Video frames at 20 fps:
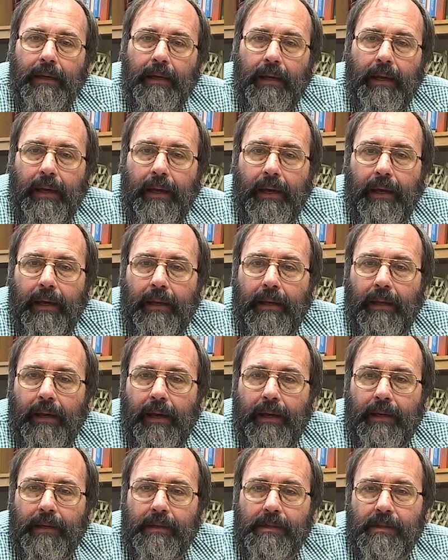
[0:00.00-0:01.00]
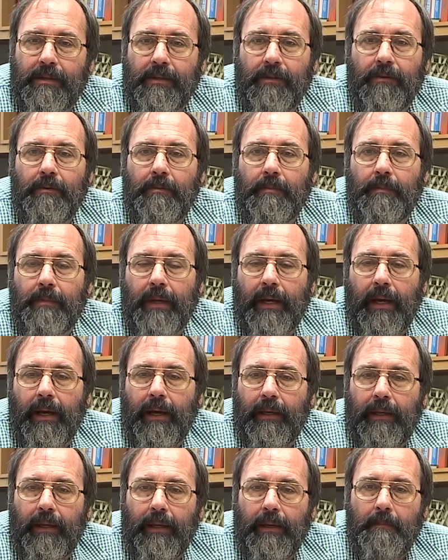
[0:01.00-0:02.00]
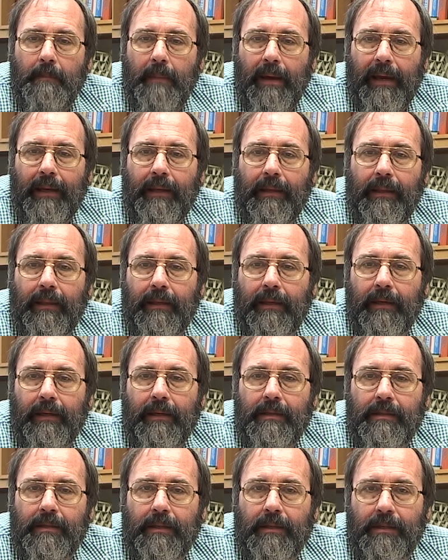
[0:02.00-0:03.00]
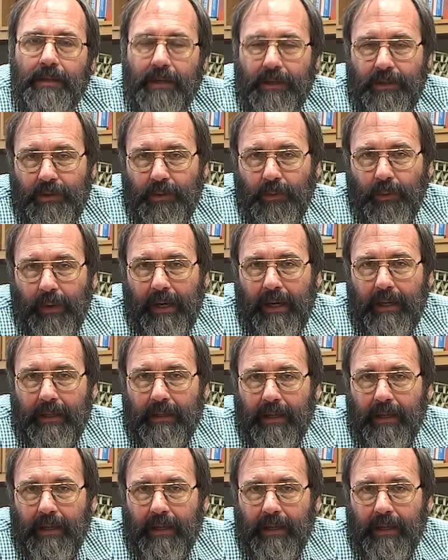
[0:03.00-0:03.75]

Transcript: and I assume that he made things in such a way